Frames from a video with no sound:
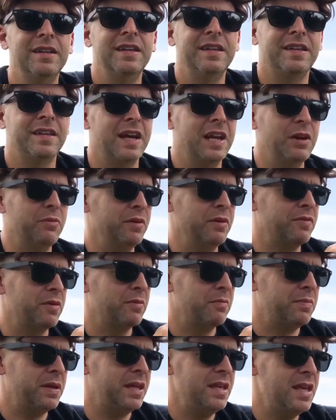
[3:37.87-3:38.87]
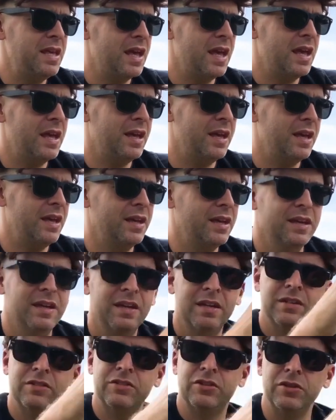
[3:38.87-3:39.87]
He kind of went from PA
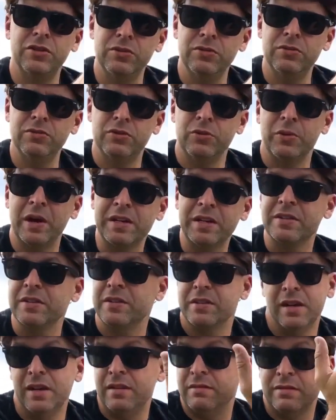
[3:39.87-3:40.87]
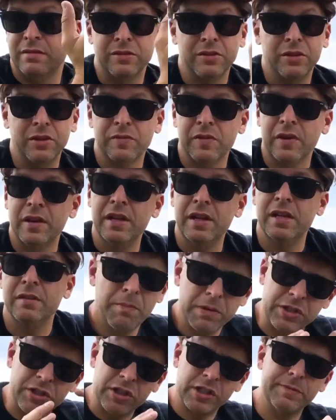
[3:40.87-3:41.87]
to director, and good for
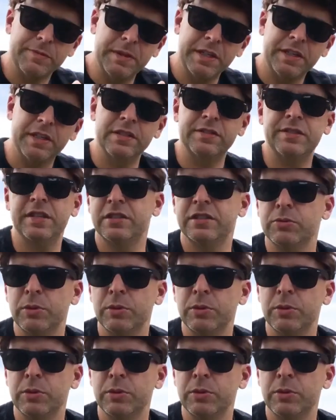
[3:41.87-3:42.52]
him. But just because they